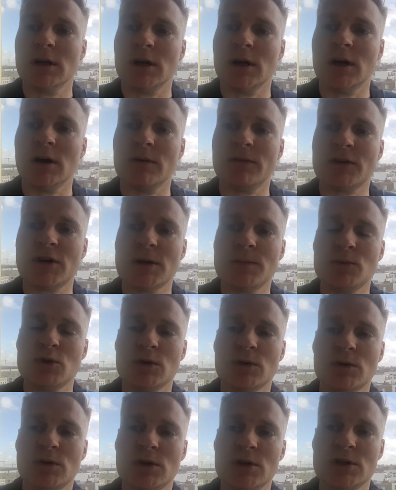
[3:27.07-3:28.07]
uh, of
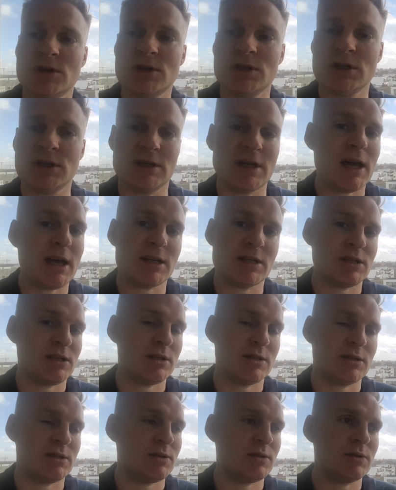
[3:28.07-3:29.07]
cryptocurrency. Dash
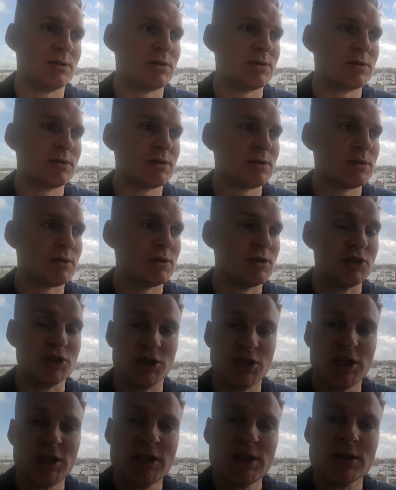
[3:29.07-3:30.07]
is just
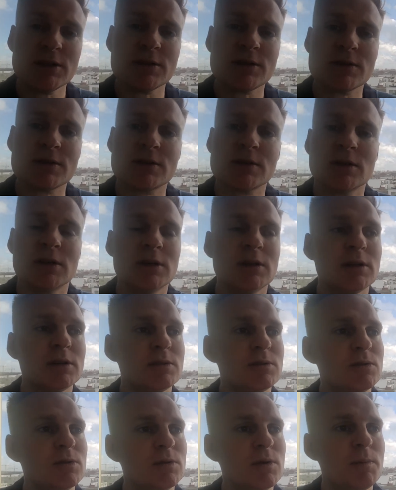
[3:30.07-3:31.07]
genius. Uh,
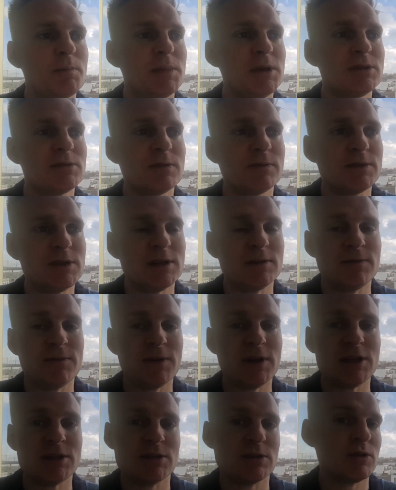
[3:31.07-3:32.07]
so a piece of the
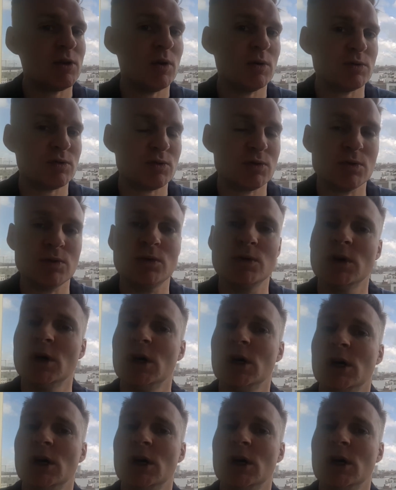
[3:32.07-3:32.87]
inflation goes to